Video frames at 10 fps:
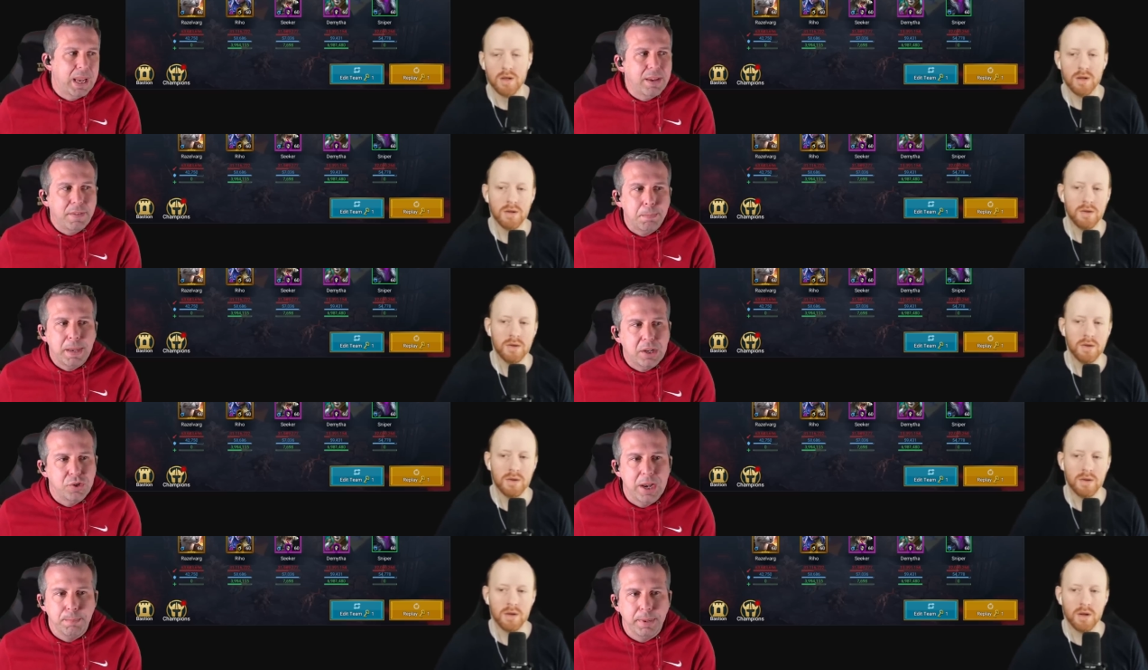Speaker 1: a
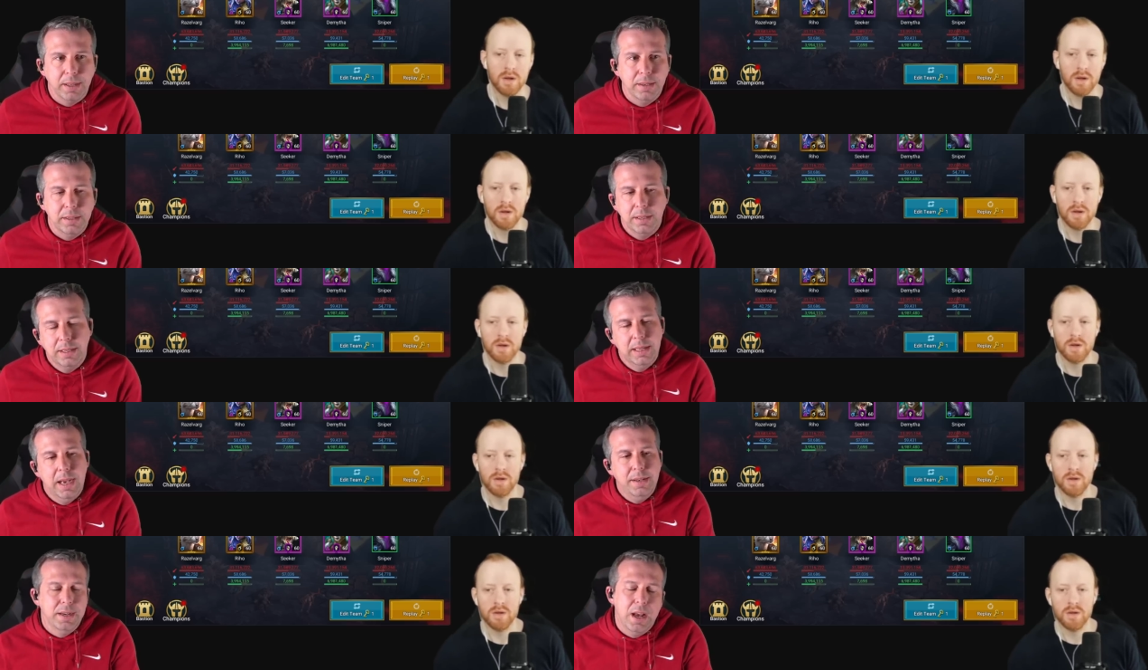PvP champion.
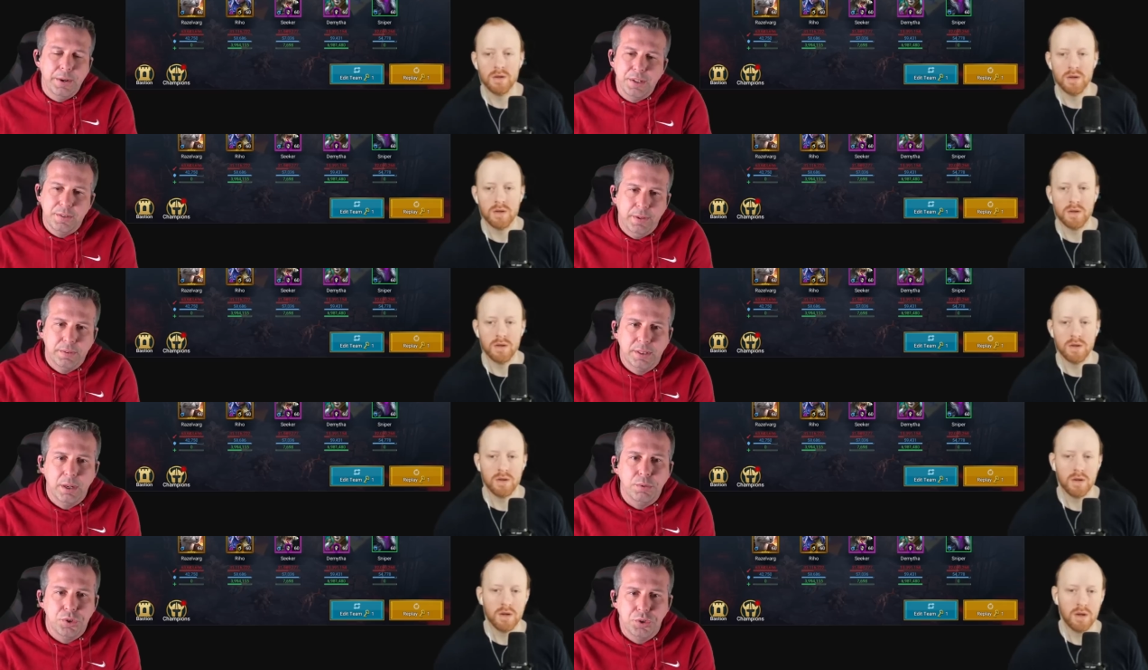I don't know. It just feels
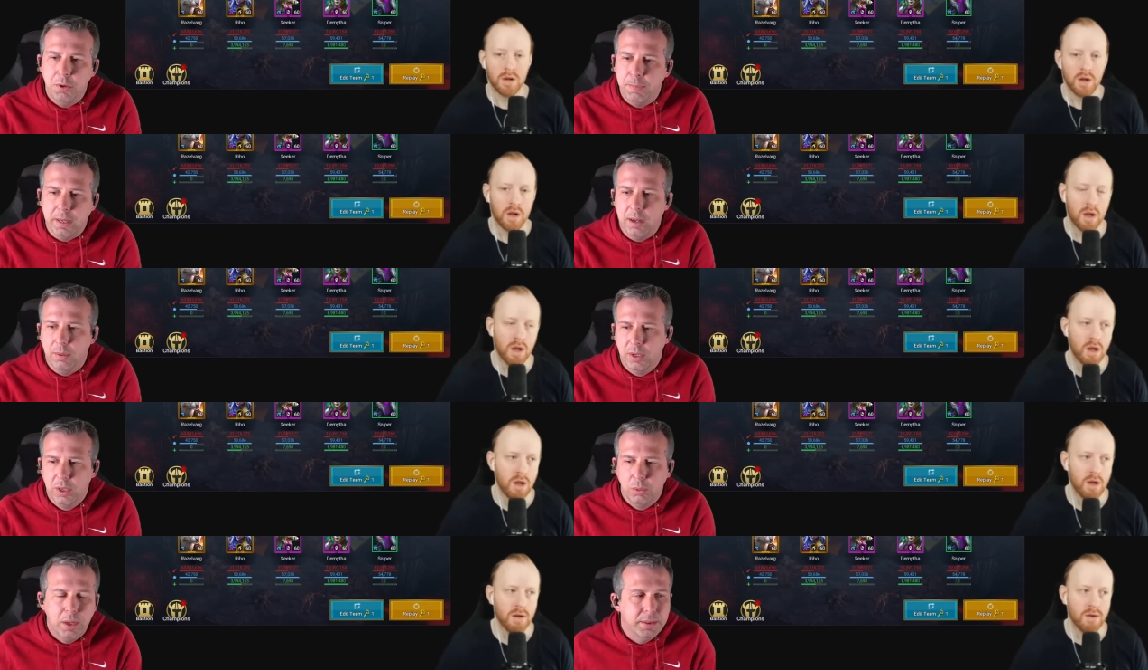so stupid. Like,
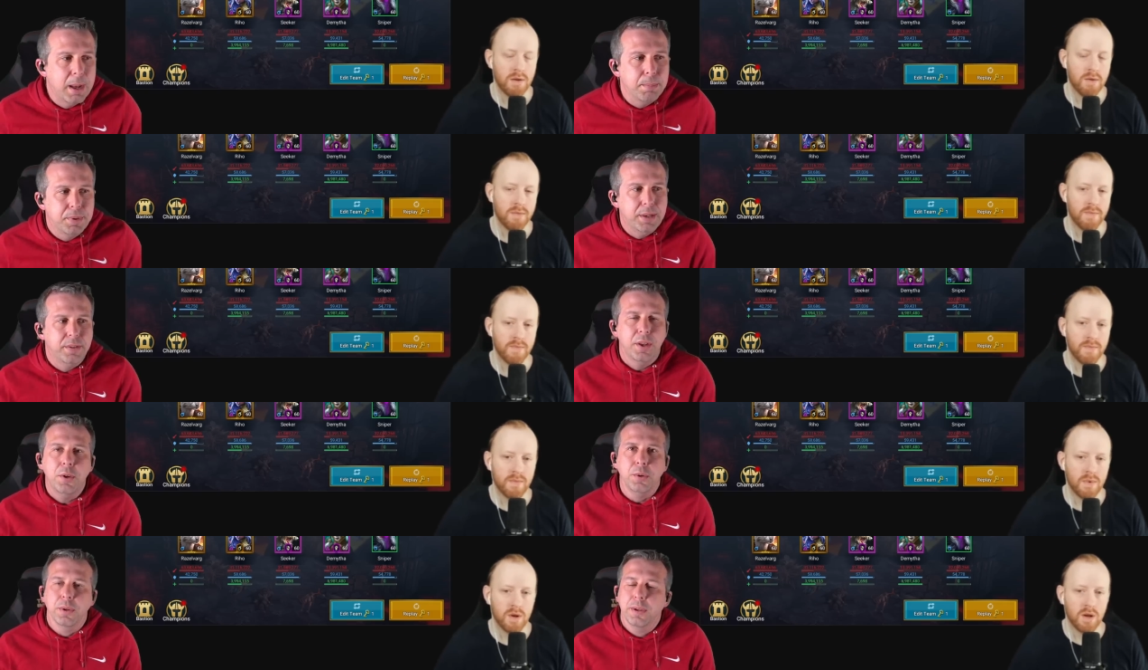what a dumb thing to
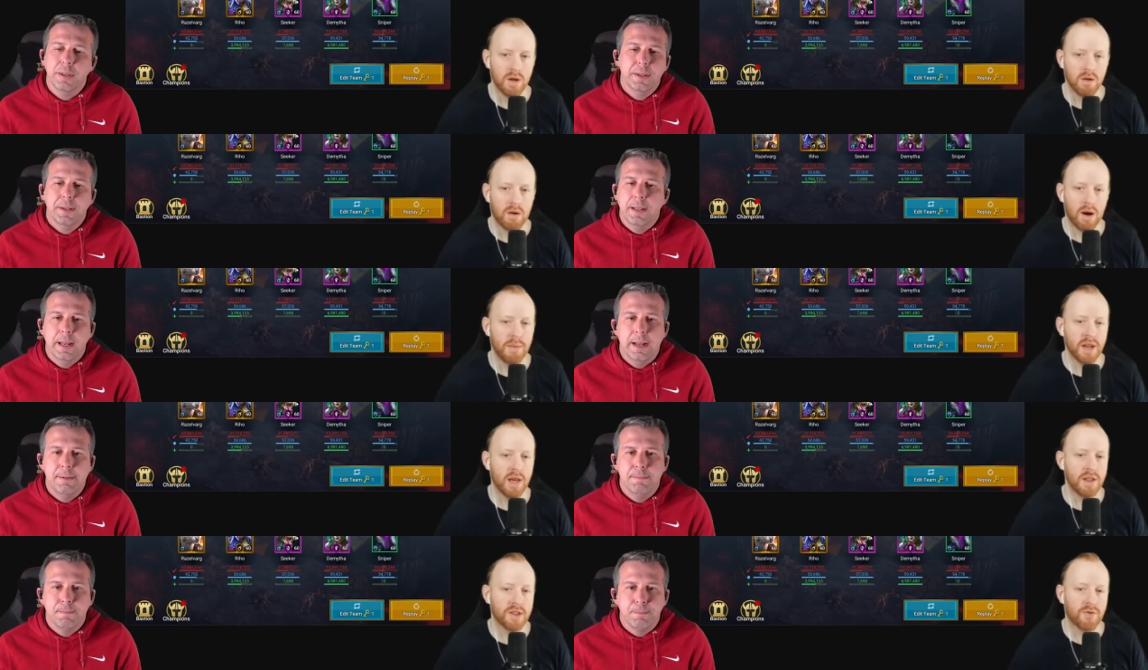do. I mean, it's
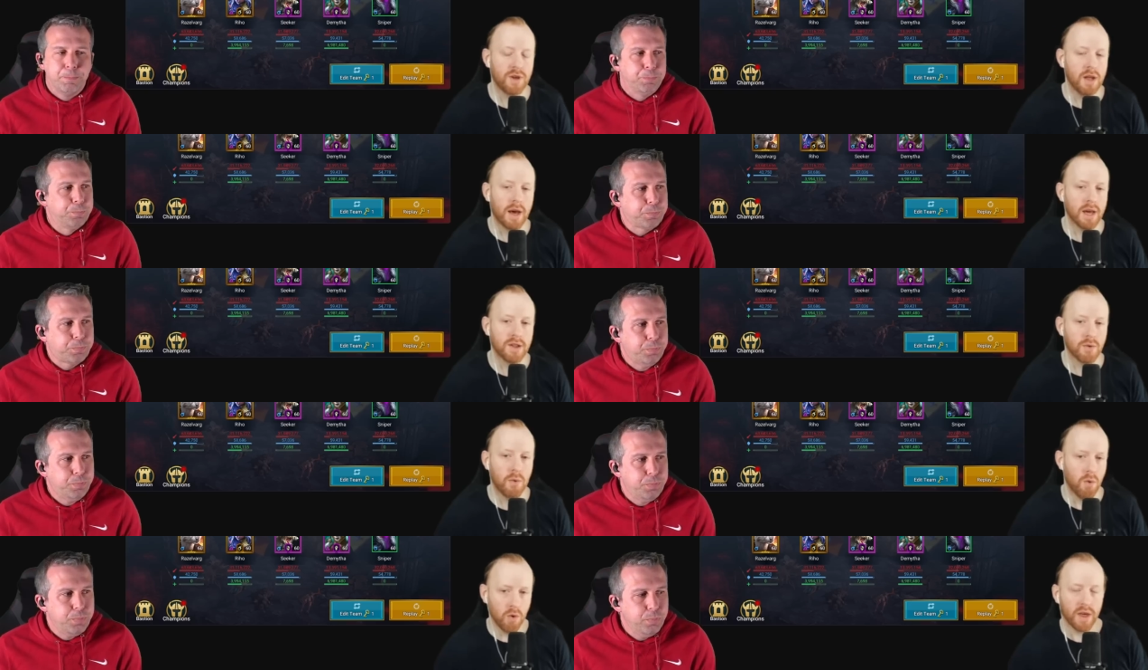um,
Speaker 2: screen like it's
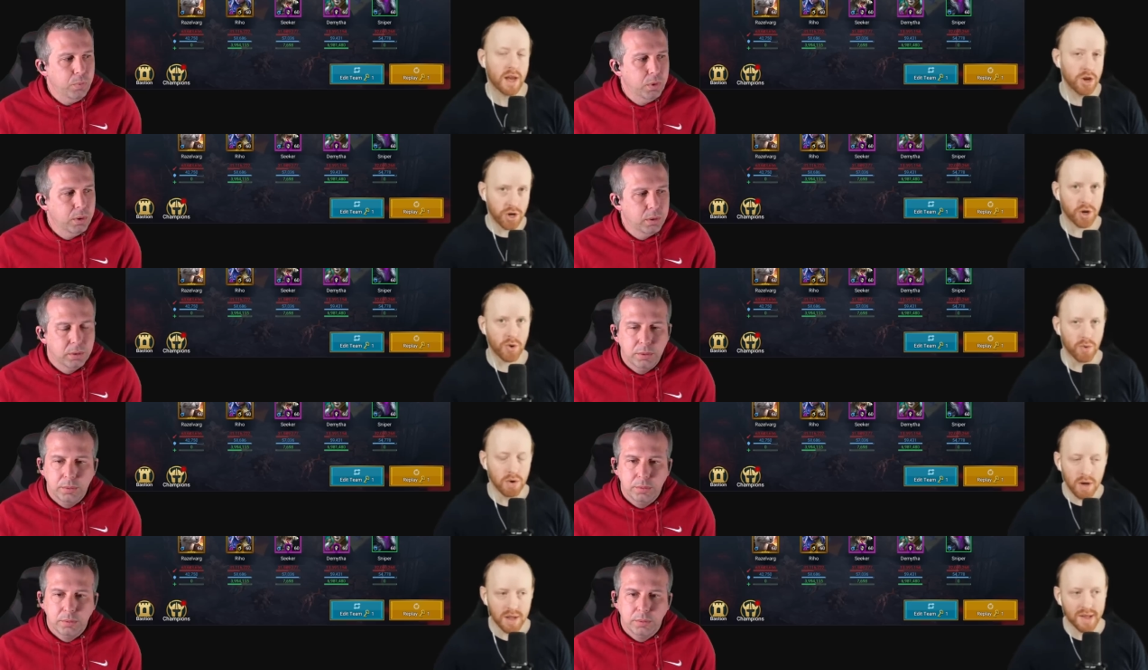all they're going to do
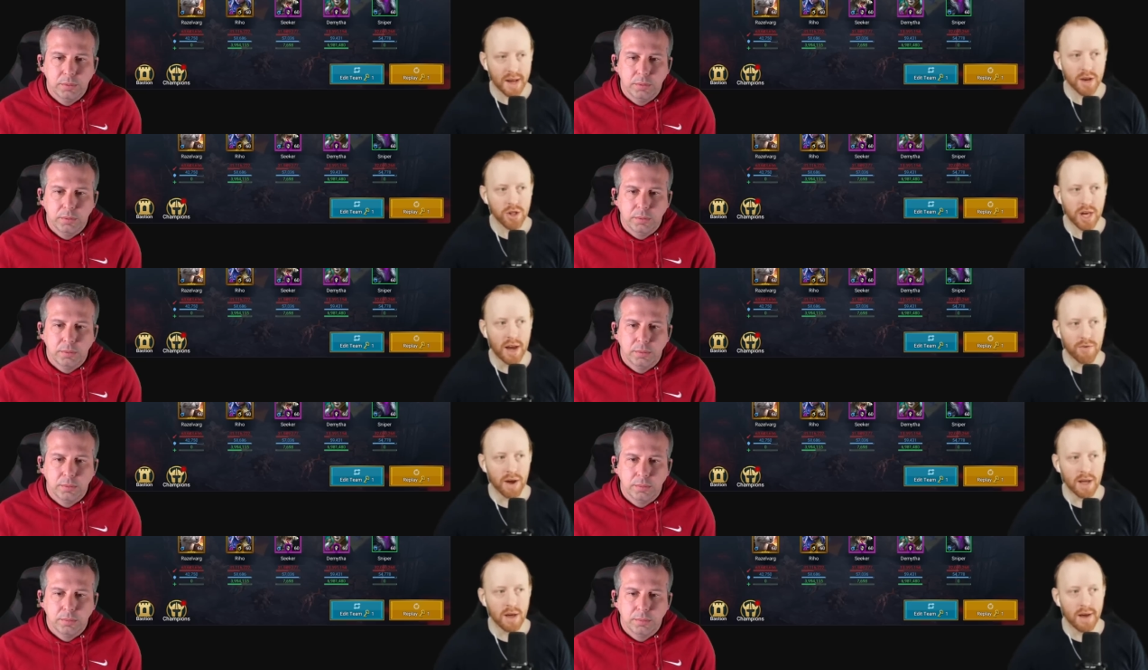is they're going to
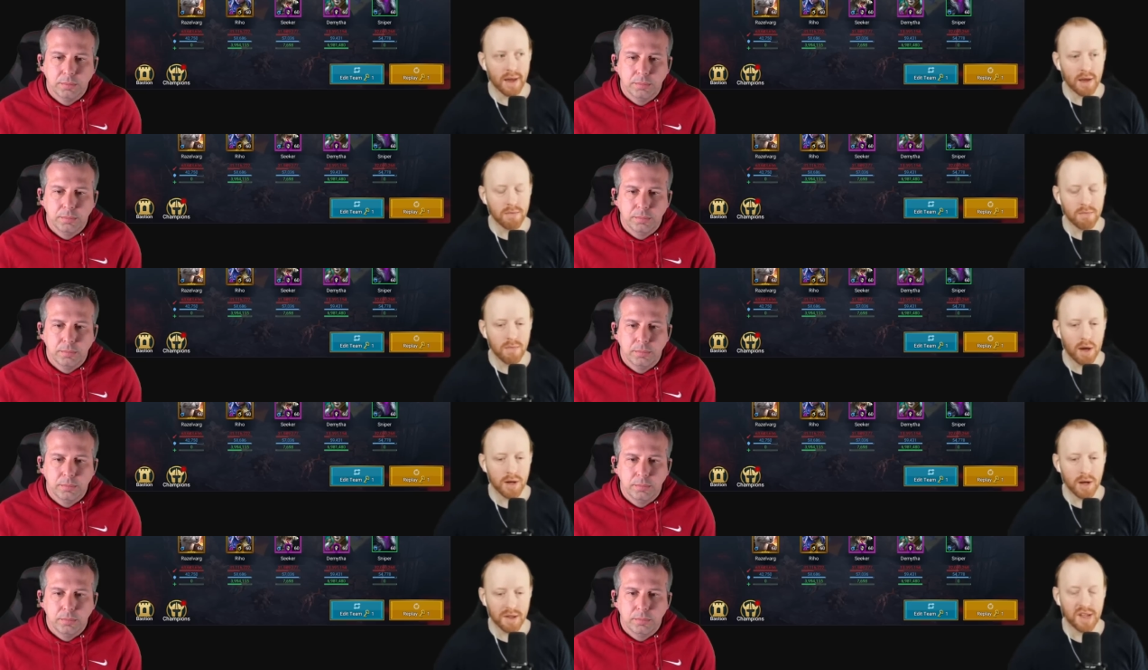generate a,
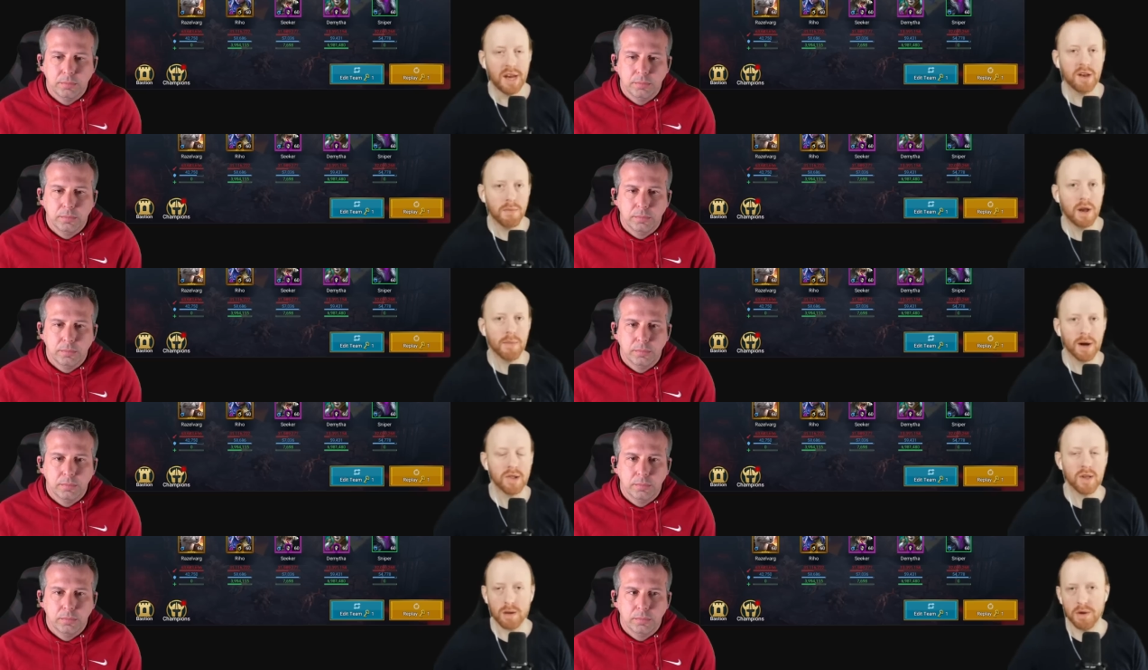a, a sentiment
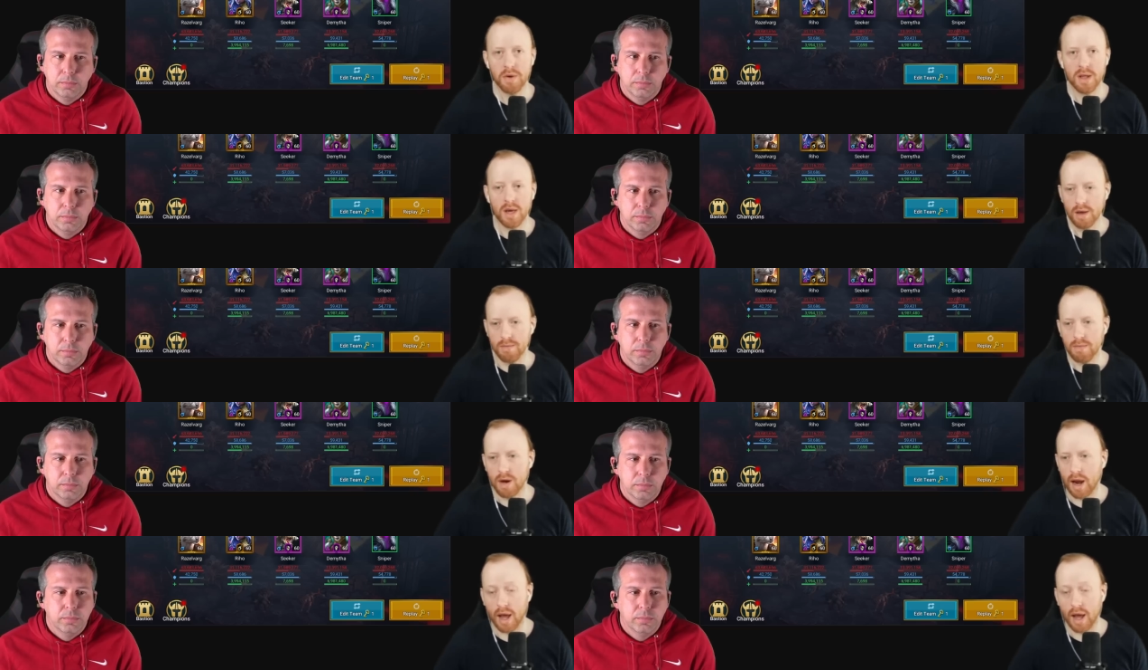amongst the community, and